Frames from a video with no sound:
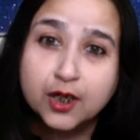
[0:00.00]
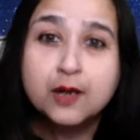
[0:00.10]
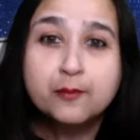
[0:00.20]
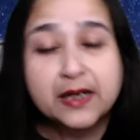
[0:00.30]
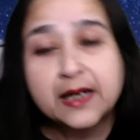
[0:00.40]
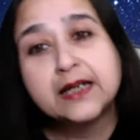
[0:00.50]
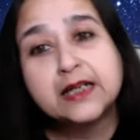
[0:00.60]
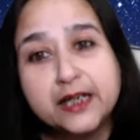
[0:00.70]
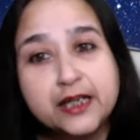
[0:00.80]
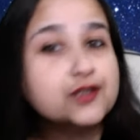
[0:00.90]
but at
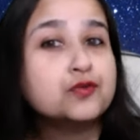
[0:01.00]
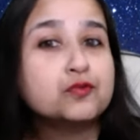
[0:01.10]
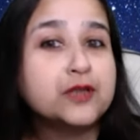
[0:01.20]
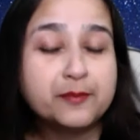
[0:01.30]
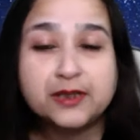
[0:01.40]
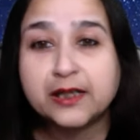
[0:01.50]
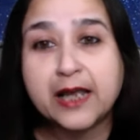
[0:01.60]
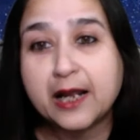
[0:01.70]
least do them in the CAT